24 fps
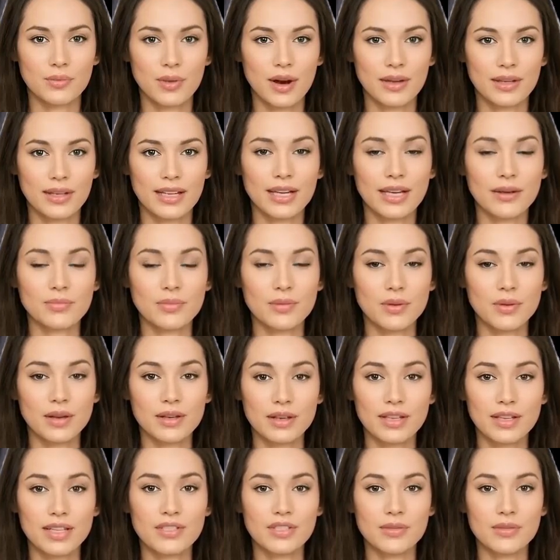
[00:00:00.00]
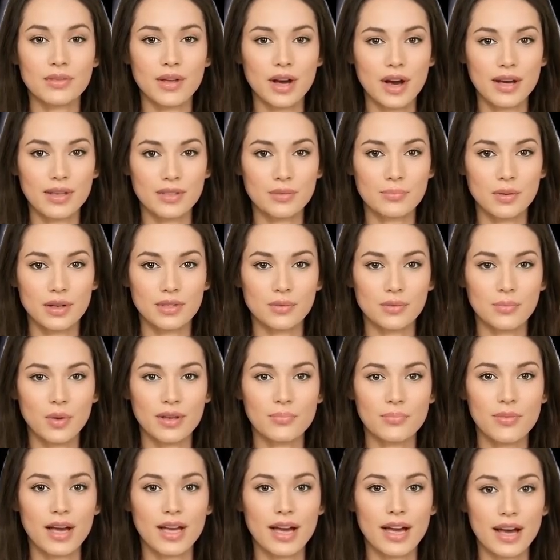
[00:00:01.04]
upon the capabilities of Kosmos
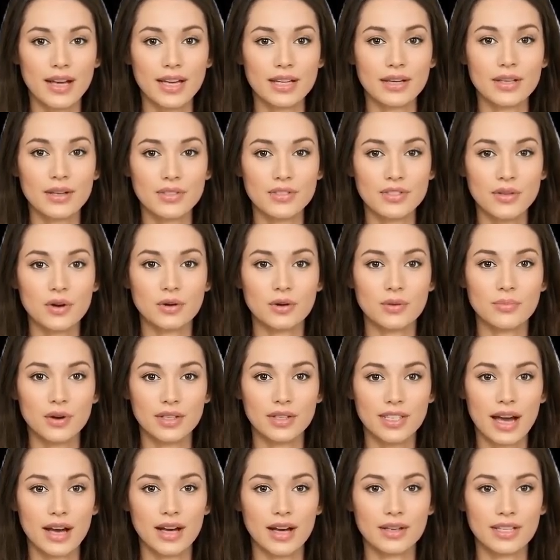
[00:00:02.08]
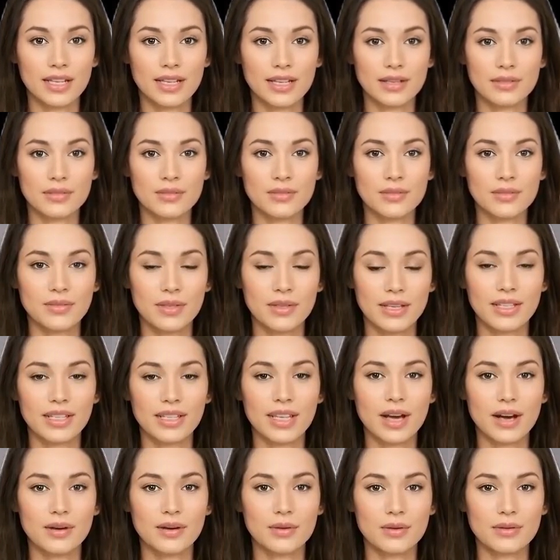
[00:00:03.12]
One by adding a third modality,
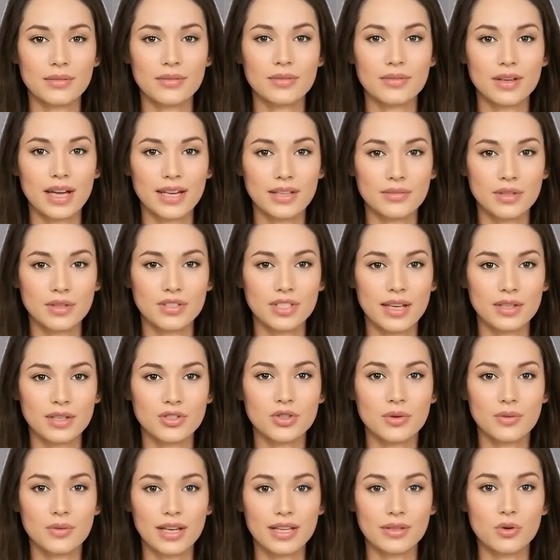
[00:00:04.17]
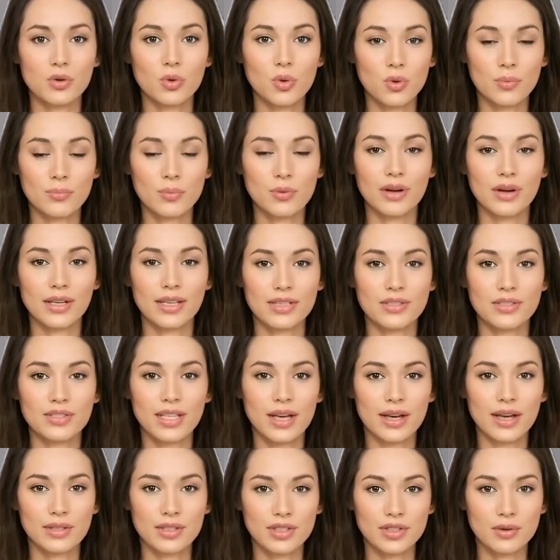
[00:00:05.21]
video, and potentially incorporating
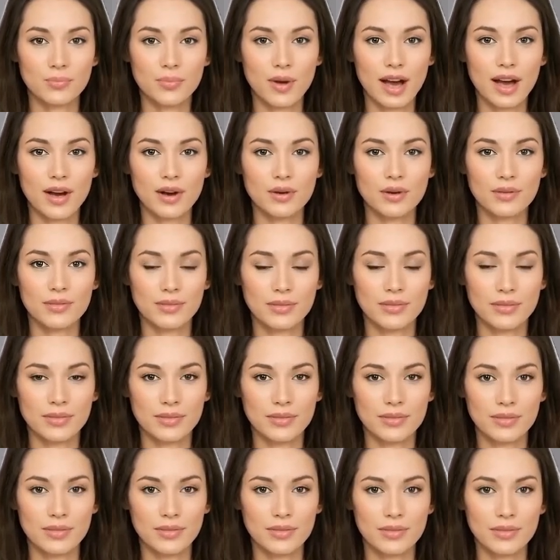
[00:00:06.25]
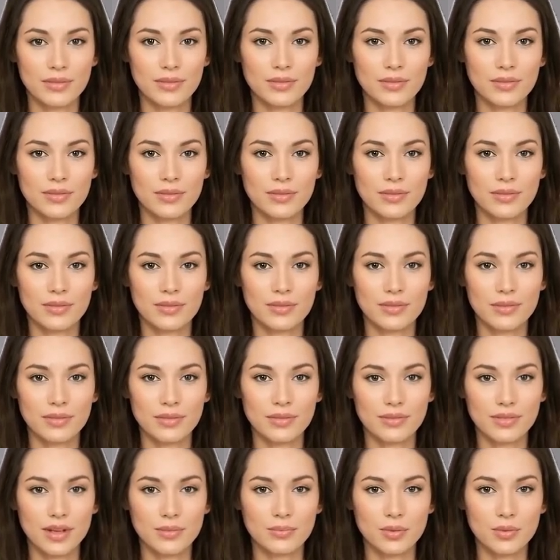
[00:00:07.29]
sound as well.
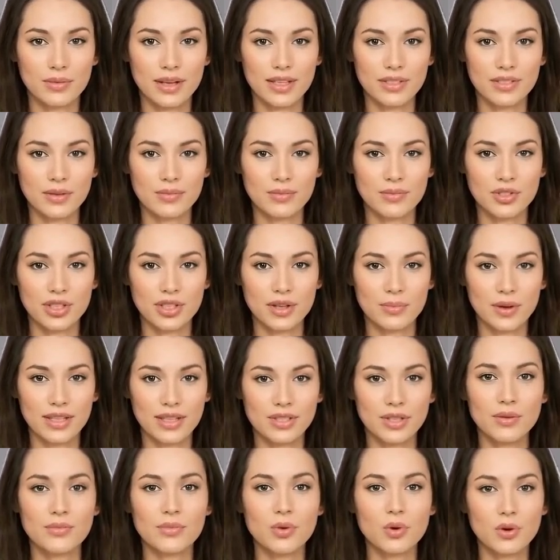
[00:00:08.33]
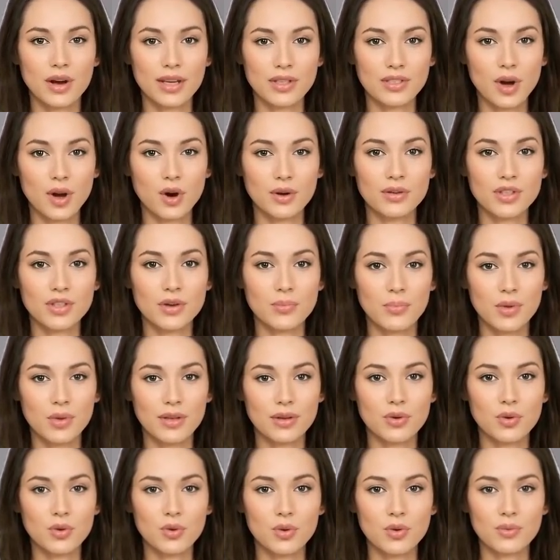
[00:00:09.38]
The release of GPT-4 has also
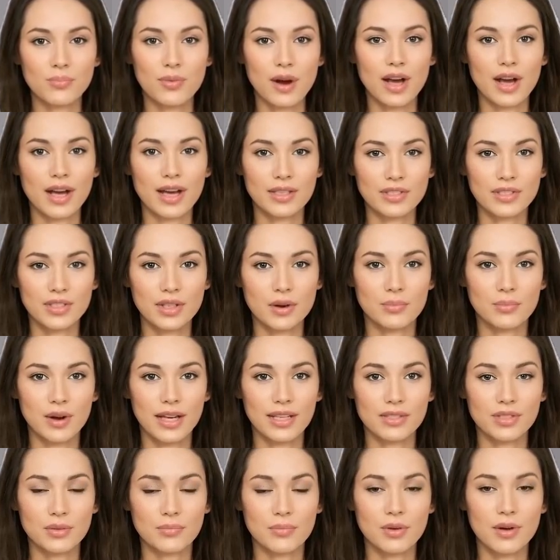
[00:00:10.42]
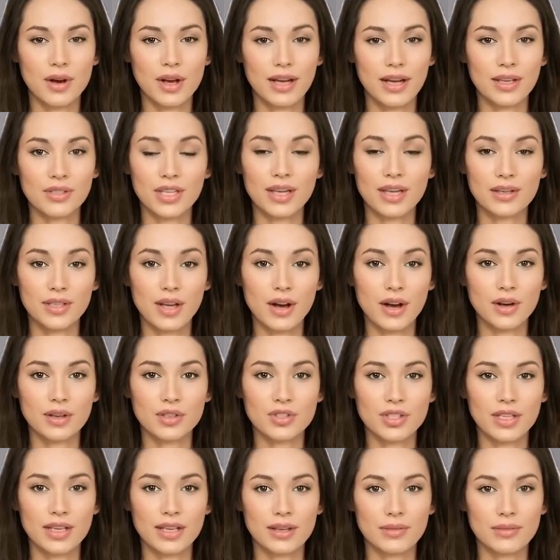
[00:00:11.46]
put Google behind in the race for AI
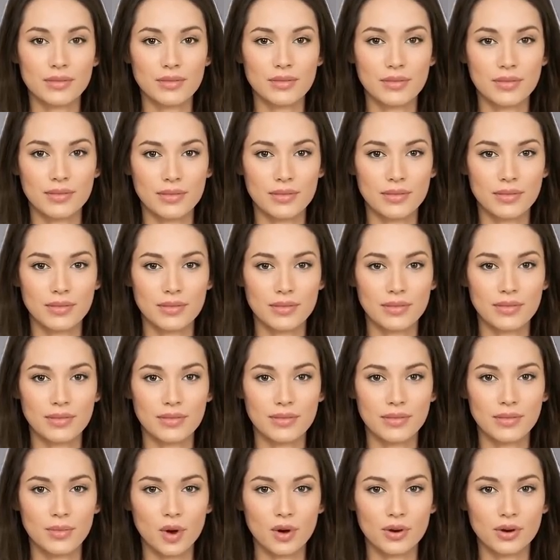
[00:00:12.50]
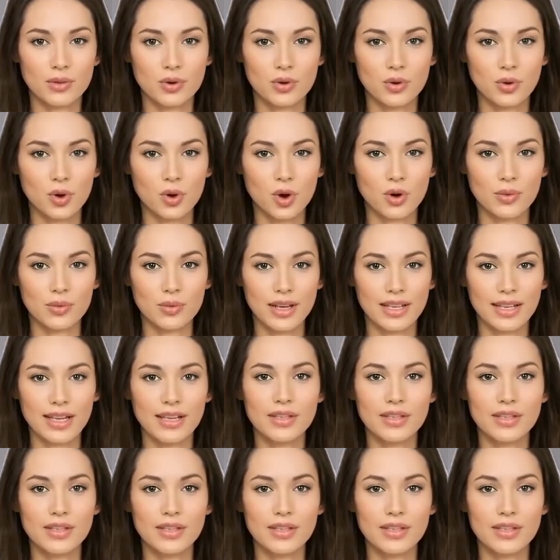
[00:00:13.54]
technology, while Google already